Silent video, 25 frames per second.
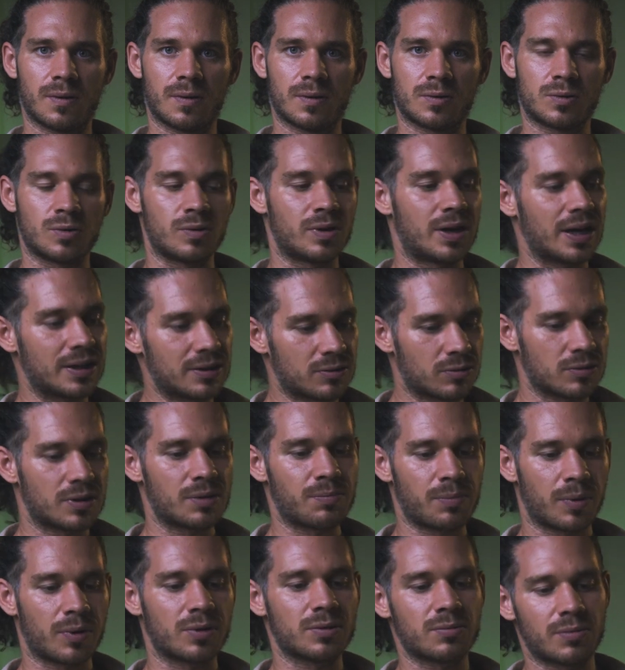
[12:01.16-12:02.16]
to get to the
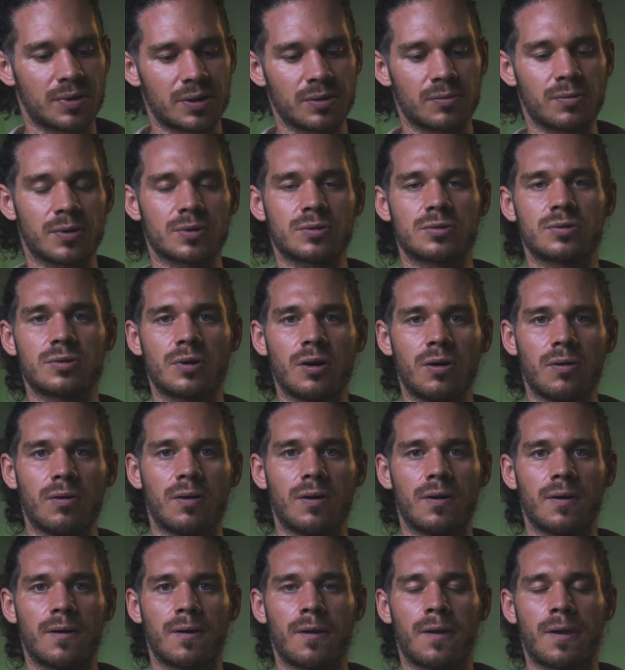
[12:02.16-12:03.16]
point where you want to go.
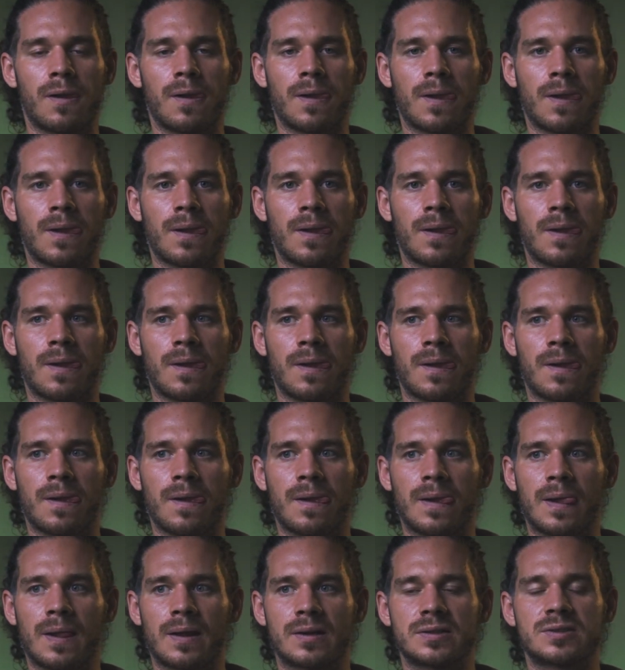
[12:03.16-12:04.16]

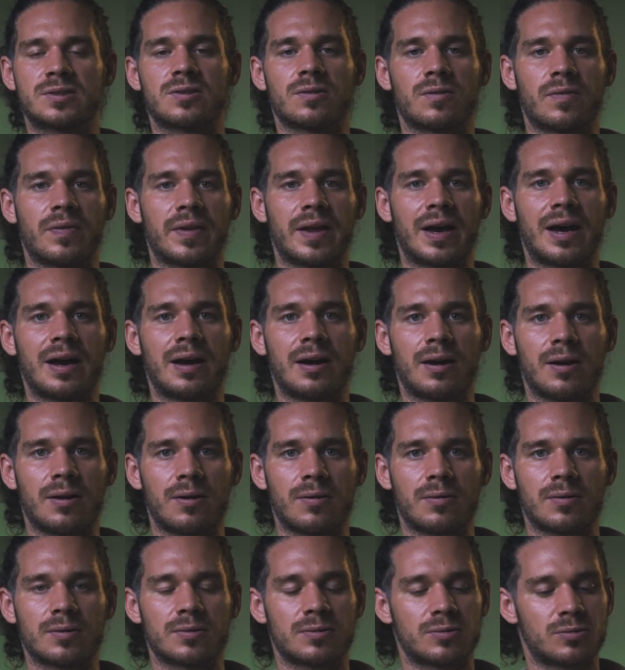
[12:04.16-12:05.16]
So
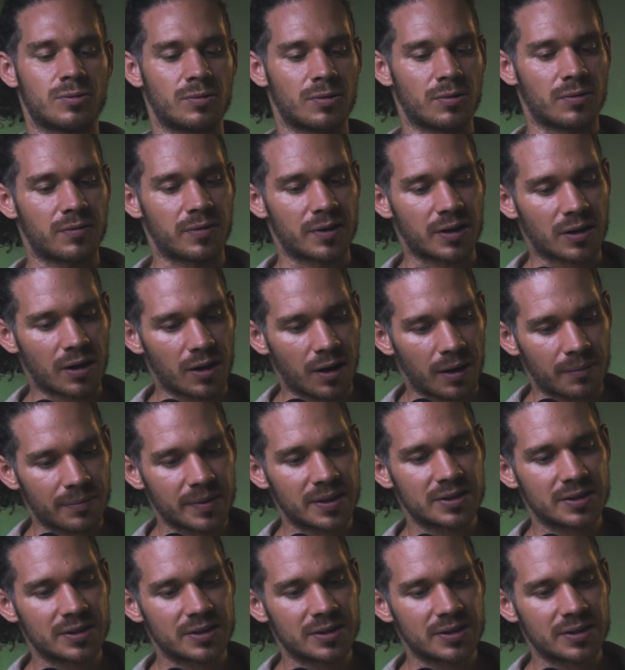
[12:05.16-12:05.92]
now, to overcome